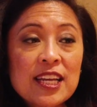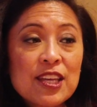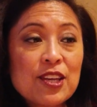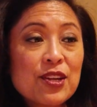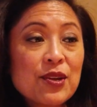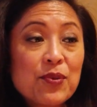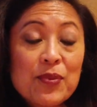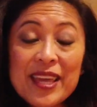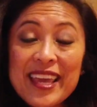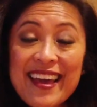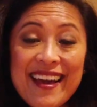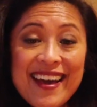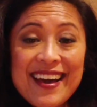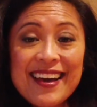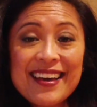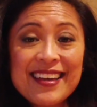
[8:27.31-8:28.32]
we
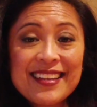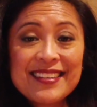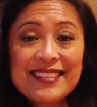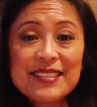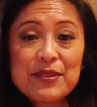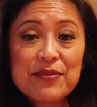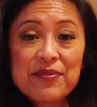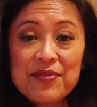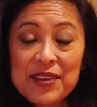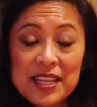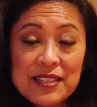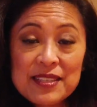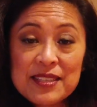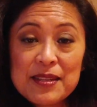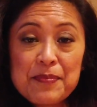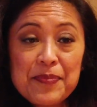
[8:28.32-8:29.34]
had to
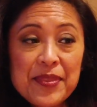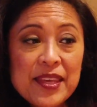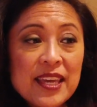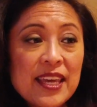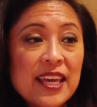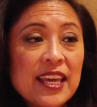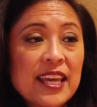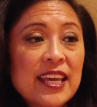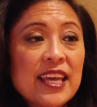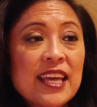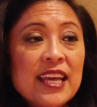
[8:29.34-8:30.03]
face something,